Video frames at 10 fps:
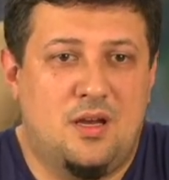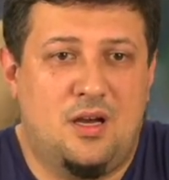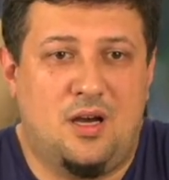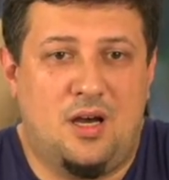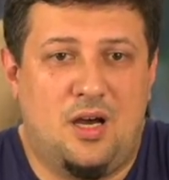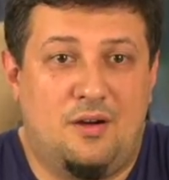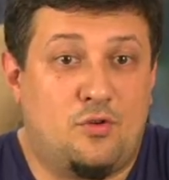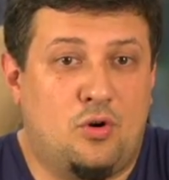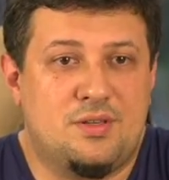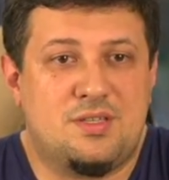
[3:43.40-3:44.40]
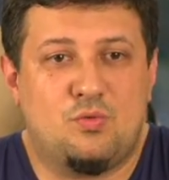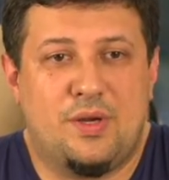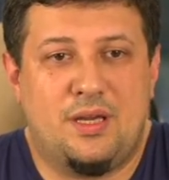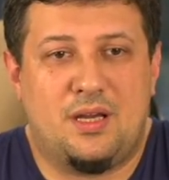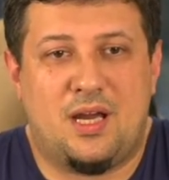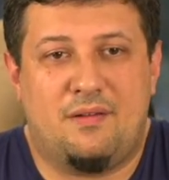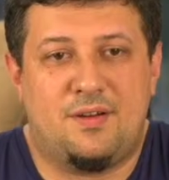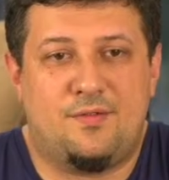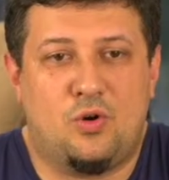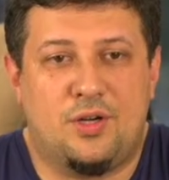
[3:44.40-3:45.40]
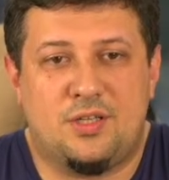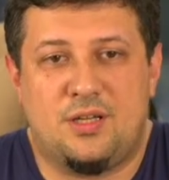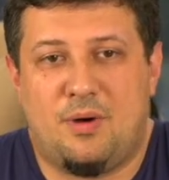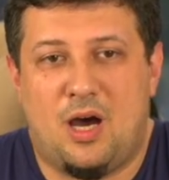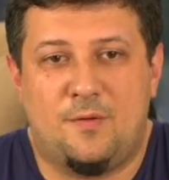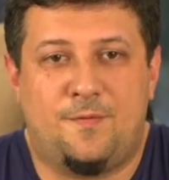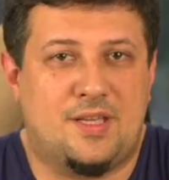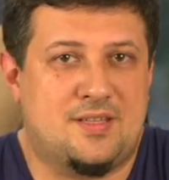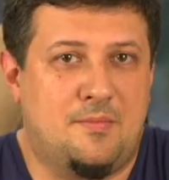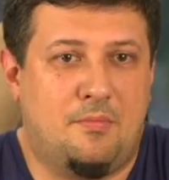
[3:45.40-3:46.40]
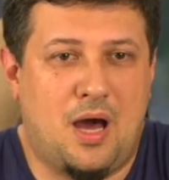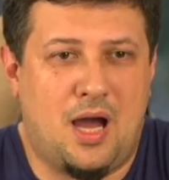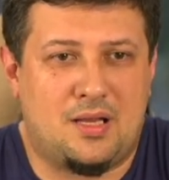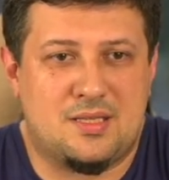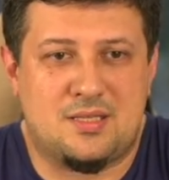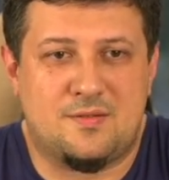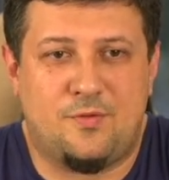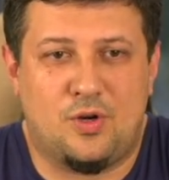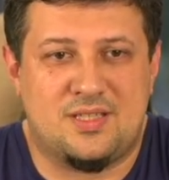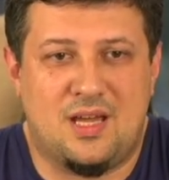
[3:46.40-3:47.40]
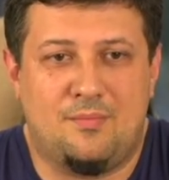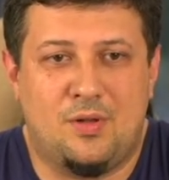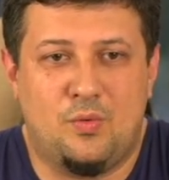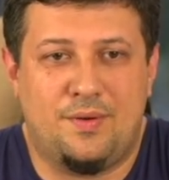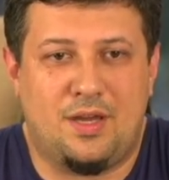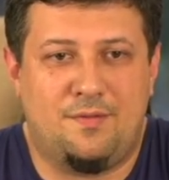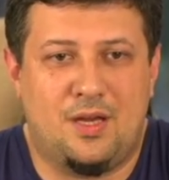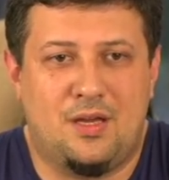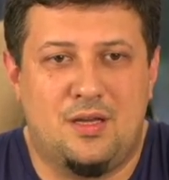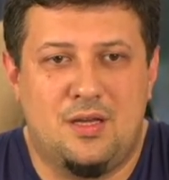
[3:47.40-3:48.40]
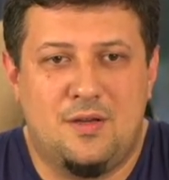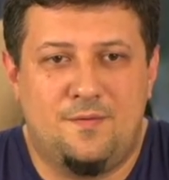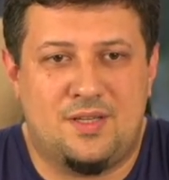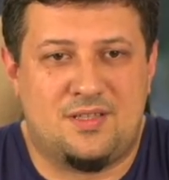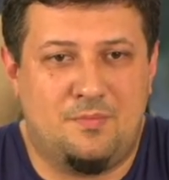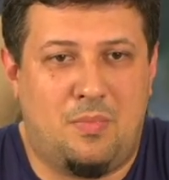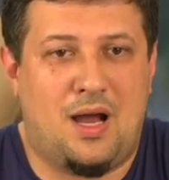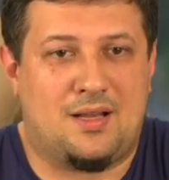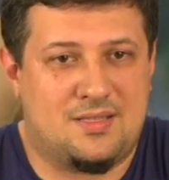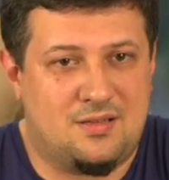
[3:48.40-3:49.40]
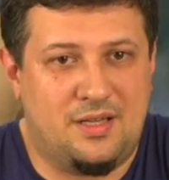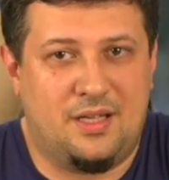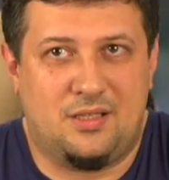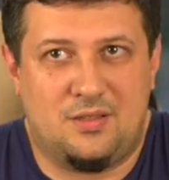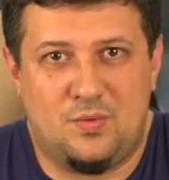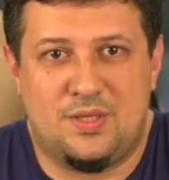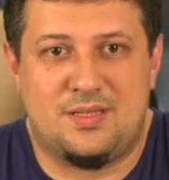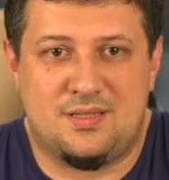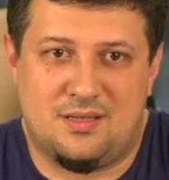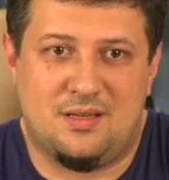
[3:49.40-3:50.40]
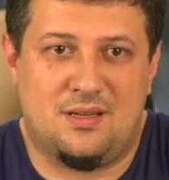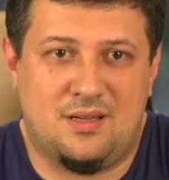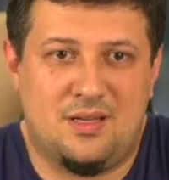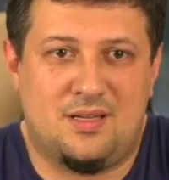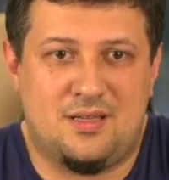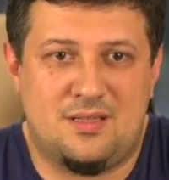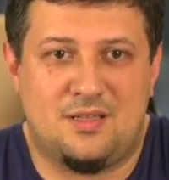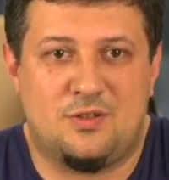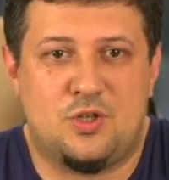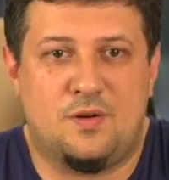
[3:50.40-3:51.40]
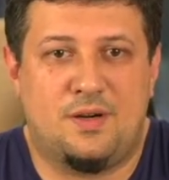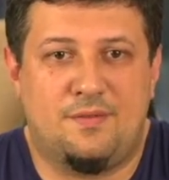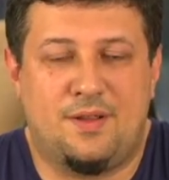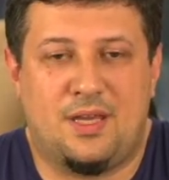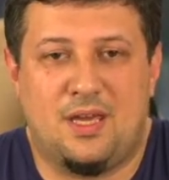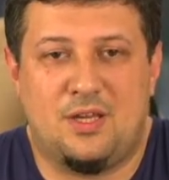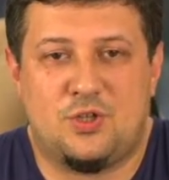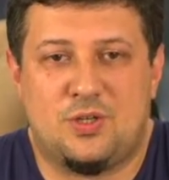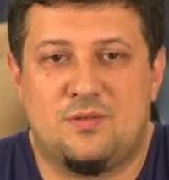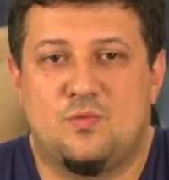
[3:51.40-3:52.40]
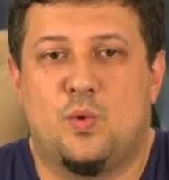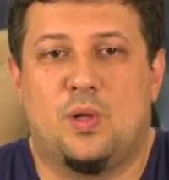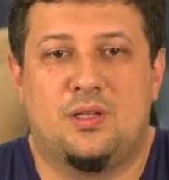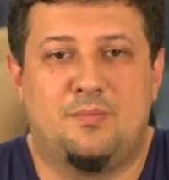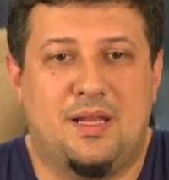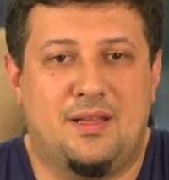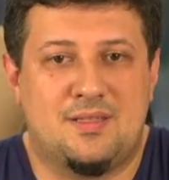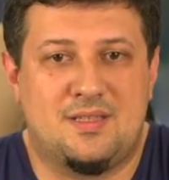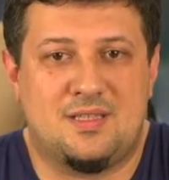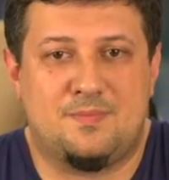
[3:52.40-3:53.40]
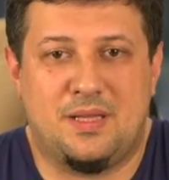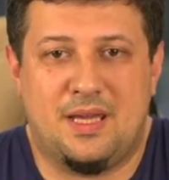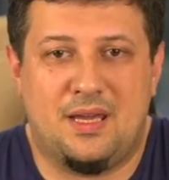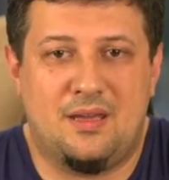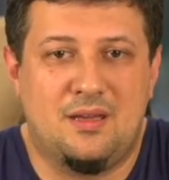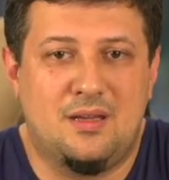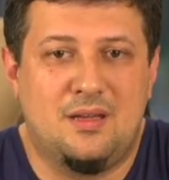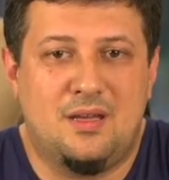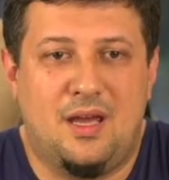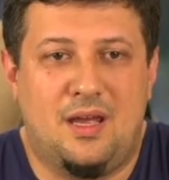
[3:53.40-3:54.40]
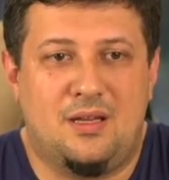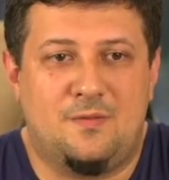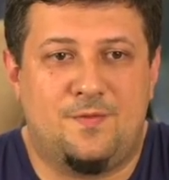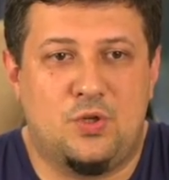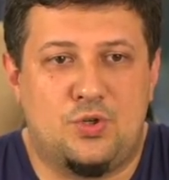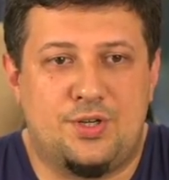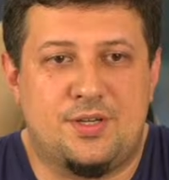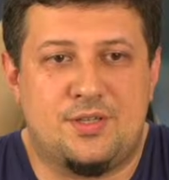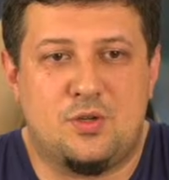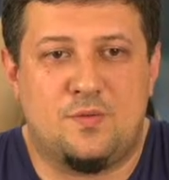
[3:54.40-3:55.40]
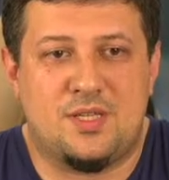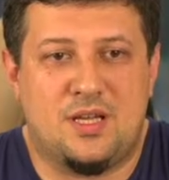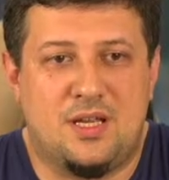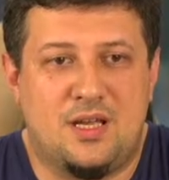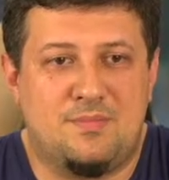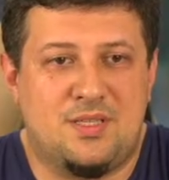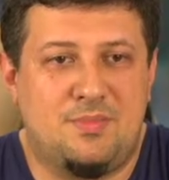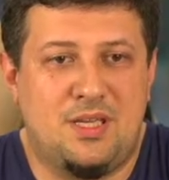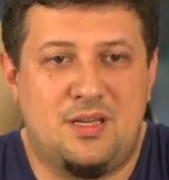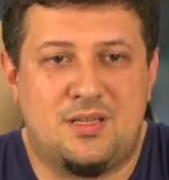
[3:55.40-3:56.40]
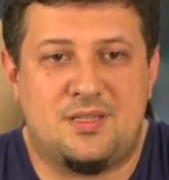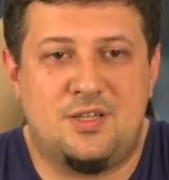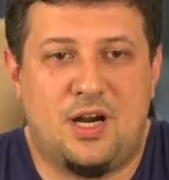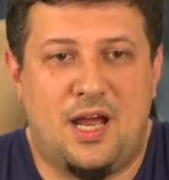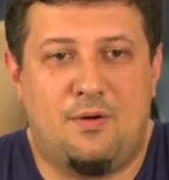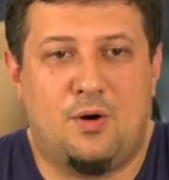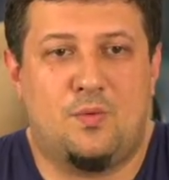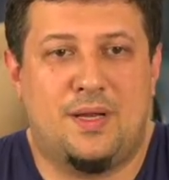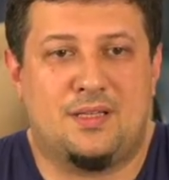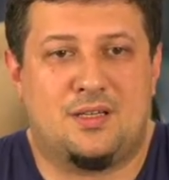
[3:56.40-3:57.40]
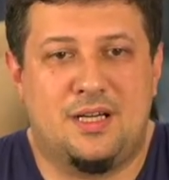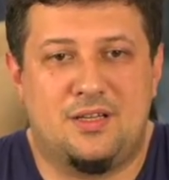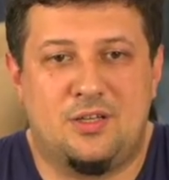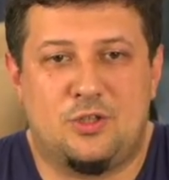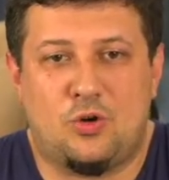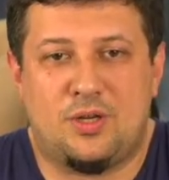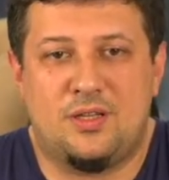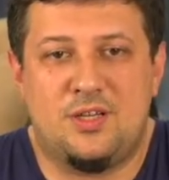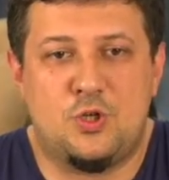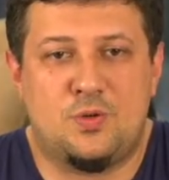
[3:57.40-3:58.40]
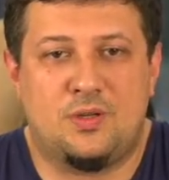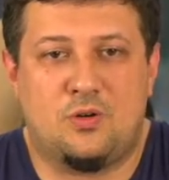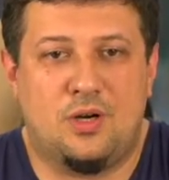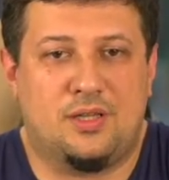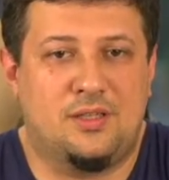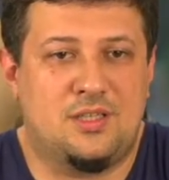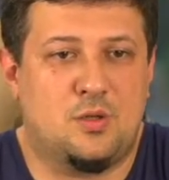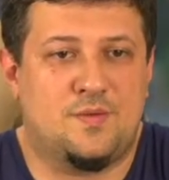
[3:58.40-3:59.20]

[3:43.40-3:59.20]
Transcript: Of course, we haven't forgotten about fixing bugs. For example, we fixed bugs related with signature verification, wallet balance display, and features of the MDBX driver when creating token and issuing correct list of